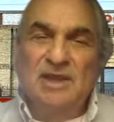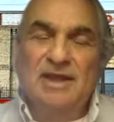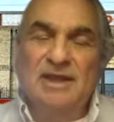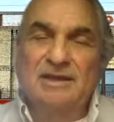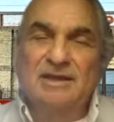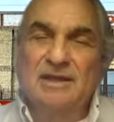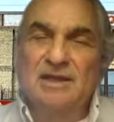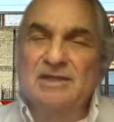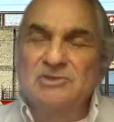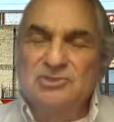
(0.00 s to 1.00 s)

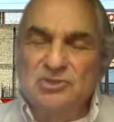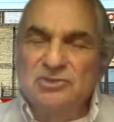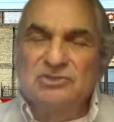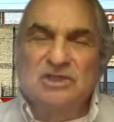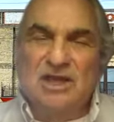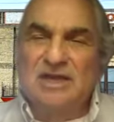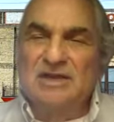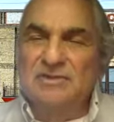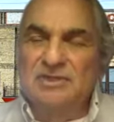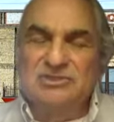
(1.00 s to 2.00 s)
And so there's a lot
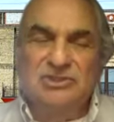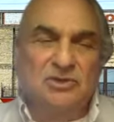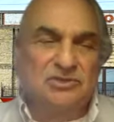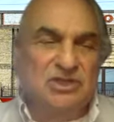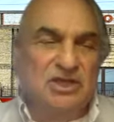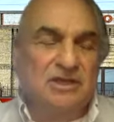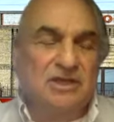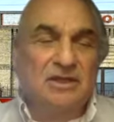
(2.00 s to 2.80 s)
of listening goes on.